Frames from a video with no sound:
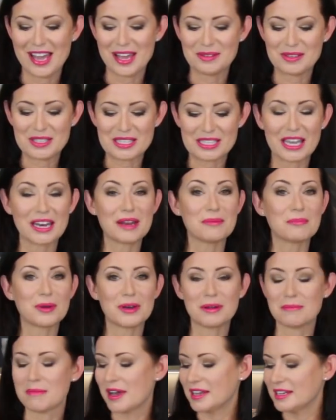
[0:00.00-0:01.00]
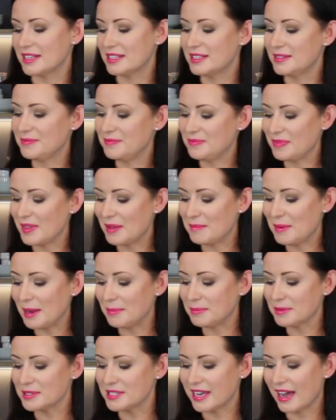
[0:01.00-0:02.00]
I'm just gonna put them on
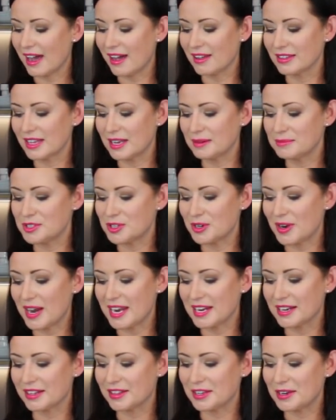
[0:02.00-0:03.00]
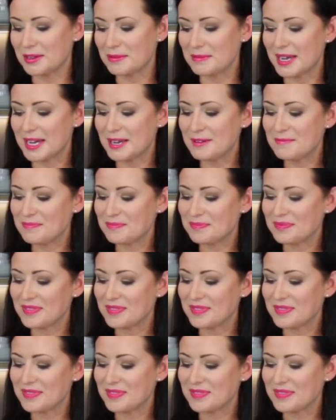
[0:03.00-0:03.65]
paper towel and let them drain a little bit.